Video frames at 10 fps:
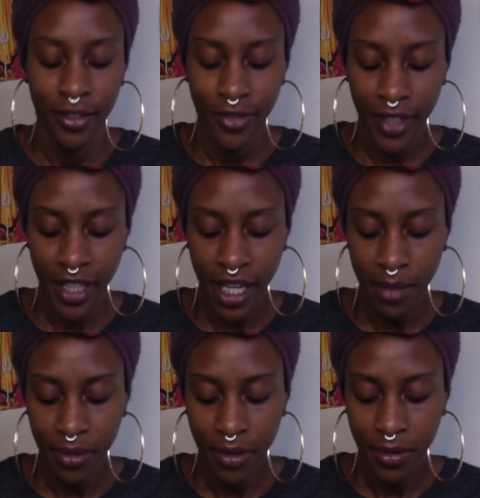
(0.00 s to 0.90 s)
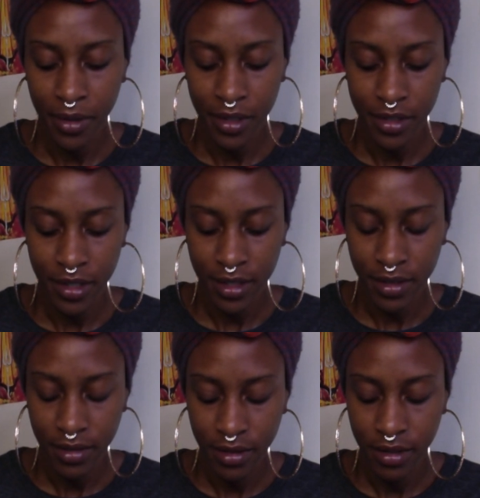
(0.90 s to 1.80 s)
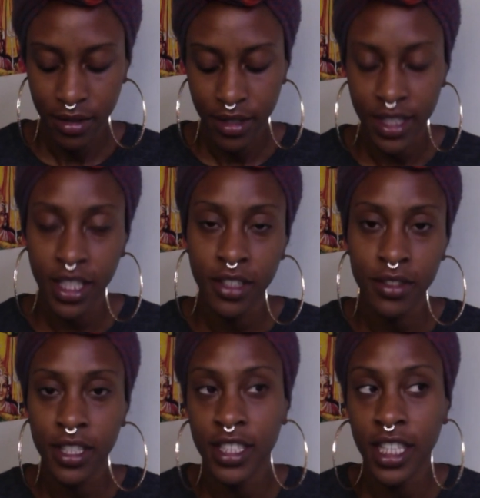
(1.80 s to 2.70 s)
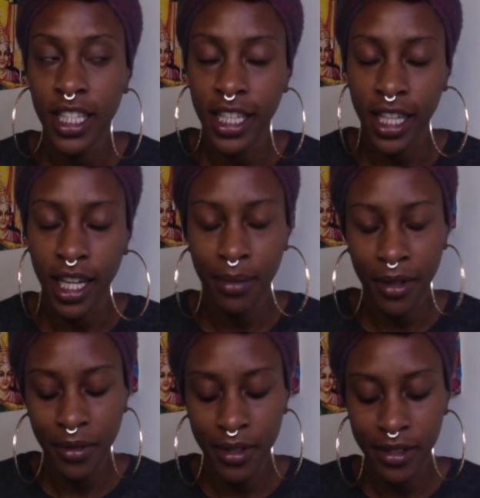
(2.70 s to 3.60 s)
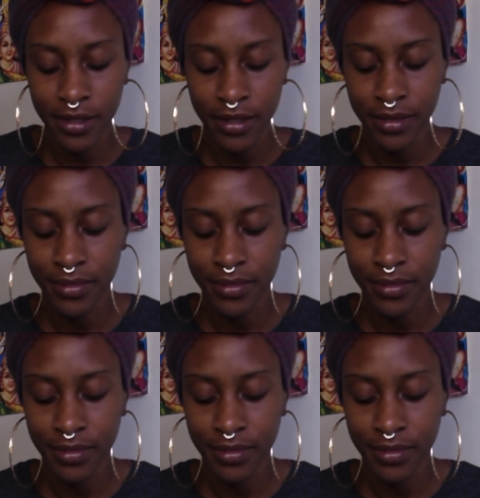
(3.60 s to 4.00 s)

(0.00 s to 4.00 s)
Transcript: for Capricorns, single and dating Capricorns,